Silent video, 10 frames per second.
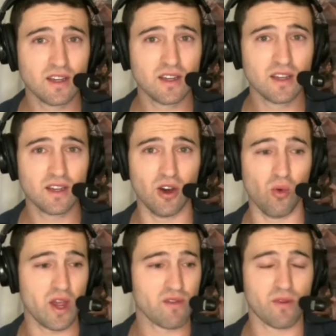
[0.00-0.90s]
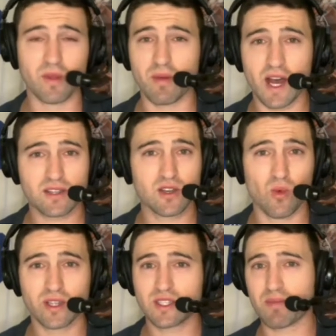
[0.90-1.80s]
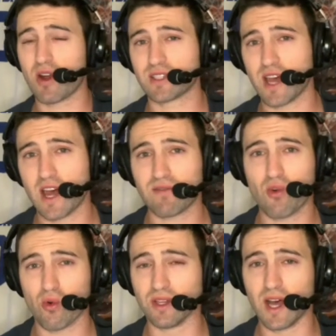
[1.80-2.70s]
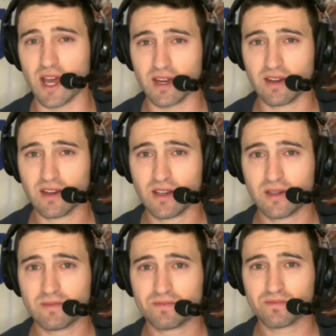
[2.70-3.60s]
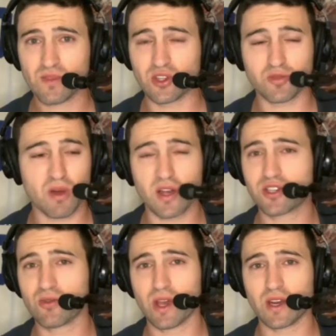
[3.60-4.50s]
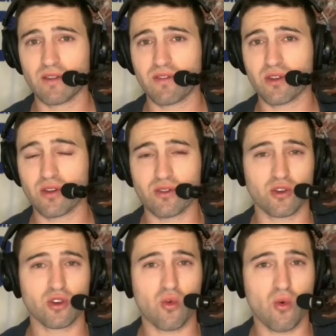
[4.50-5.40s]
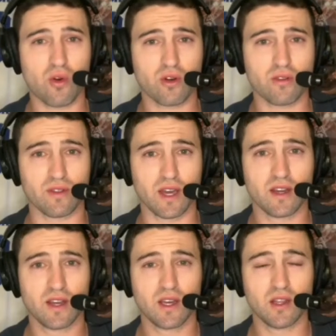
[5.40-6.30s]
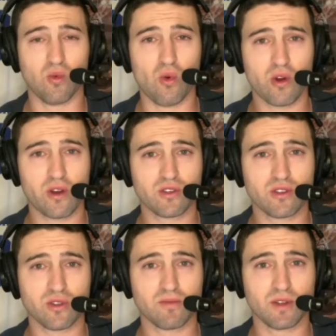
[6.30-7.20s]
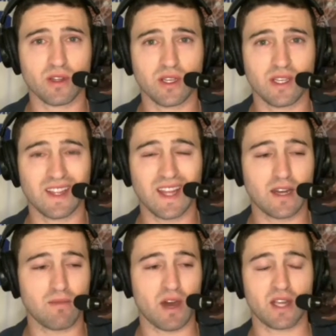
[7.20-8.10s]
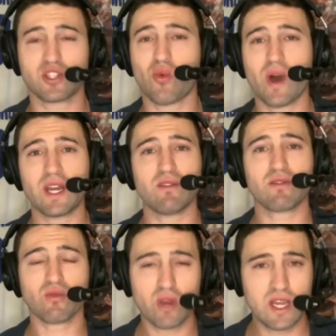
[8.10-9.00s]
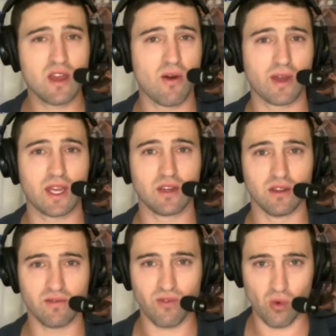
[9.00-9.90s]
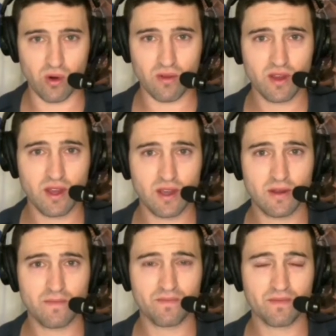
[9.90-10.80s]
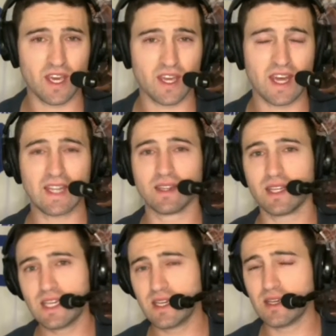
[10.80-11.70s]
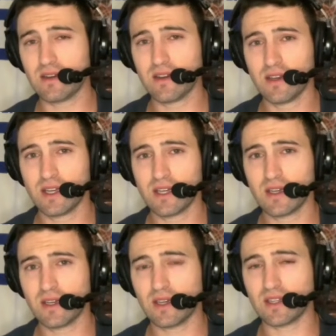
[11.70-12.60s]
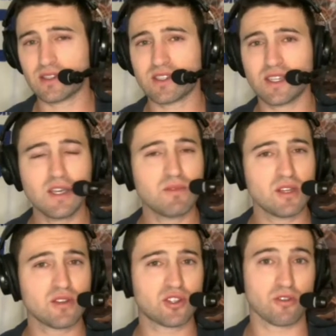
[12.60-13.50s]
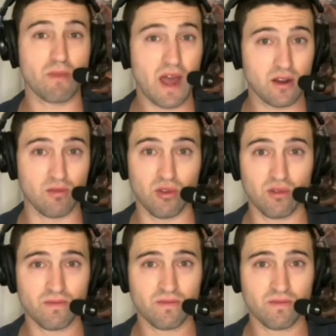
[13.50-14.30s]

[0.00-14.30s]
away from the basket, one step across the half-court line. Just punctuated a third quarter that the Warriors ultimately led by 23 going into the fourth. And that lead, it seemed insurmountable.